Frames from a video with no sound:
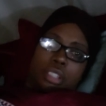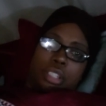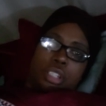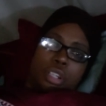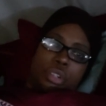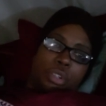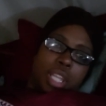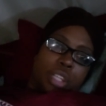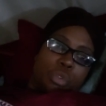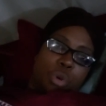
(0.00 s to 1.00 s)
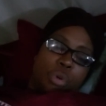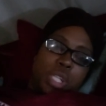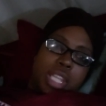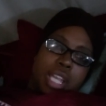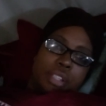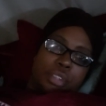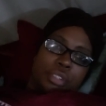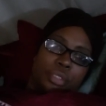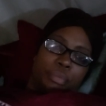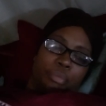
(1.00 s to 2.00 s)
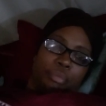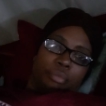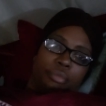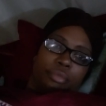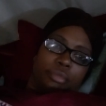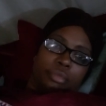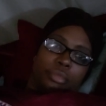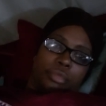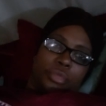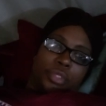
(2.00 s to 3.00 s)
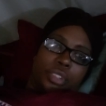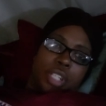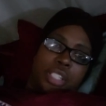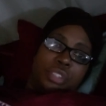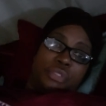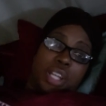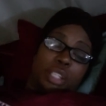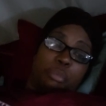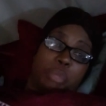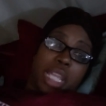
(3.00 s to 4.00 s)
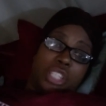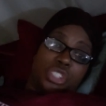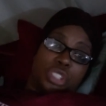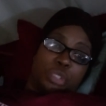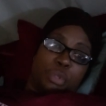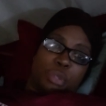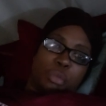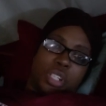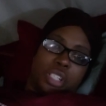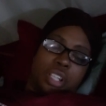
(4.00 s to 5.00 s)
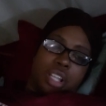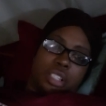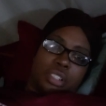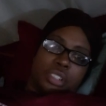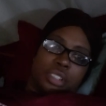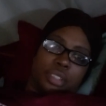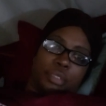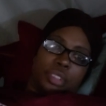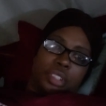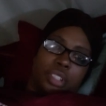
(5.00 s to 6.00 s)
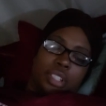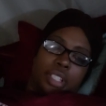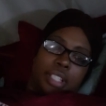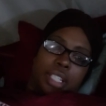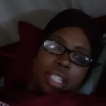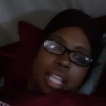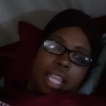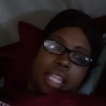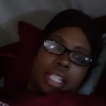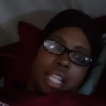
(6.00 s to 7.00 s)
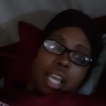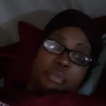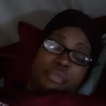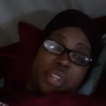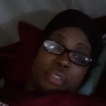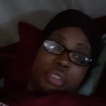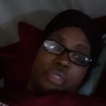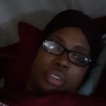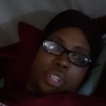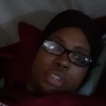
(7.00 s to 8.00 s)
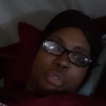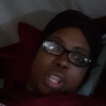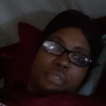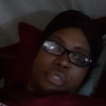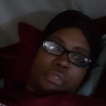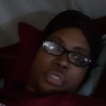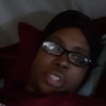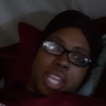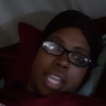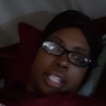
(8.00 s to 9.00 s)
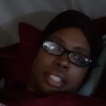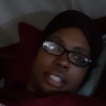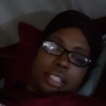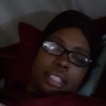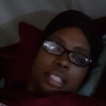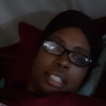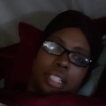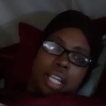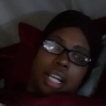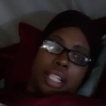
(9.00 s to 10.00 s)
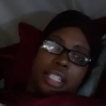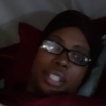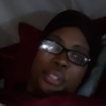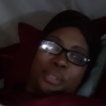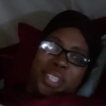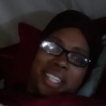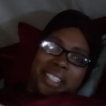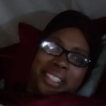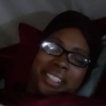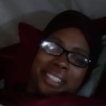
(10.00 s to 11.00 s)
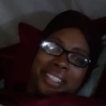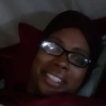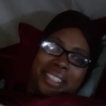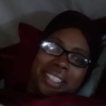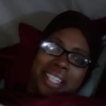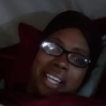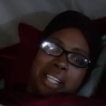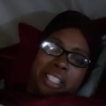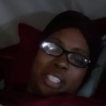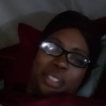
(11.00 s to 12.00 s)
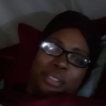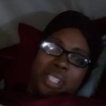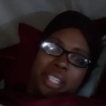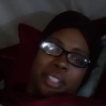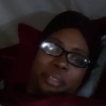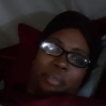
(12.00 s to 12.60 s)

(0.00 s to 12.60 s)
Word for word: you know, and grow together and develop patience with one another. And I'm very, very grateful for that. Hallelujah. Hallelujah.